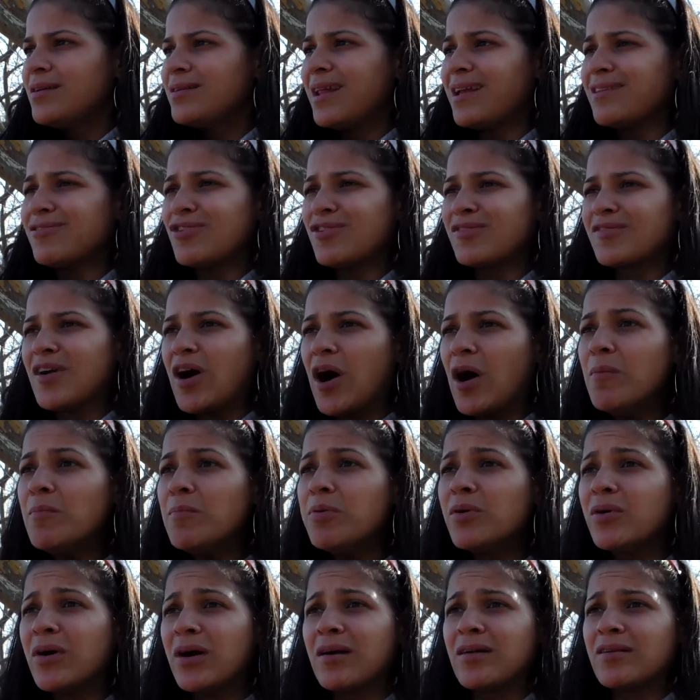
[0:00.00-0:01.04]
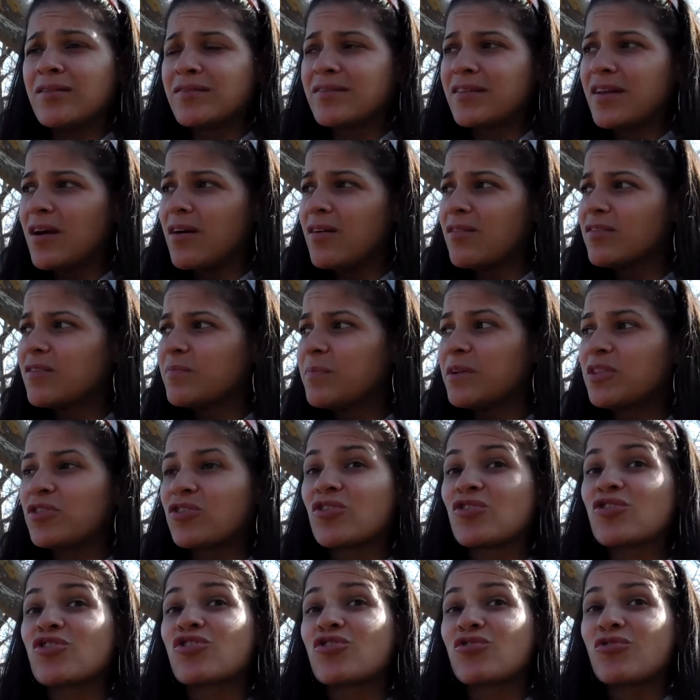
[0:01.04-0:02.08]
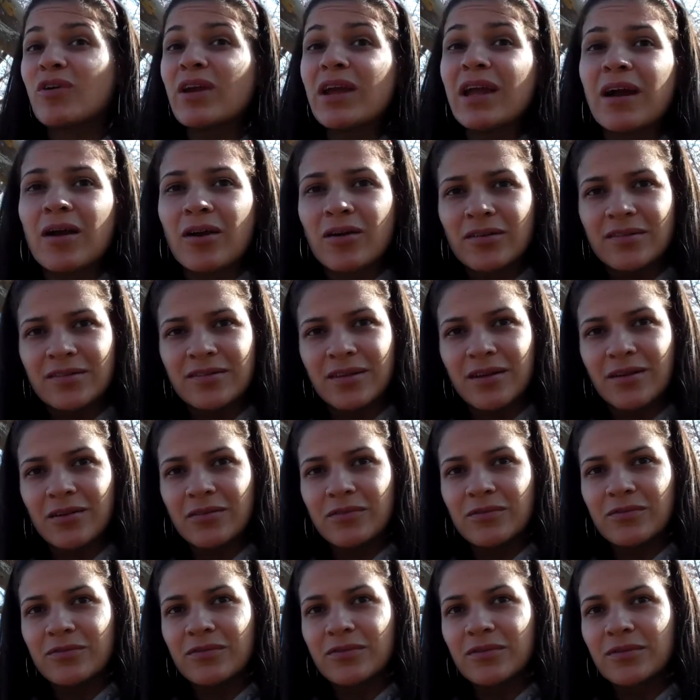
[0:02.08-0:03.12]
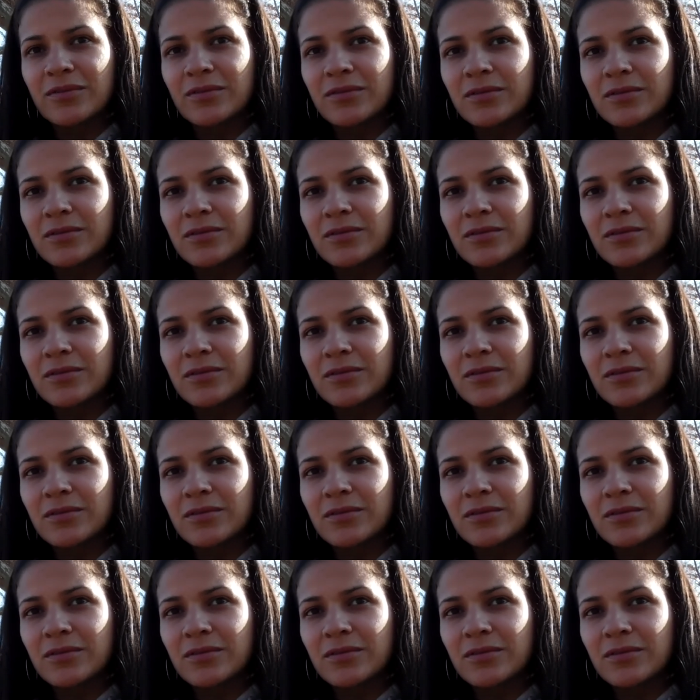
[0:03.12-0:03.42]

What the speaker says: not just humble ourselves, but to shrink ourselves.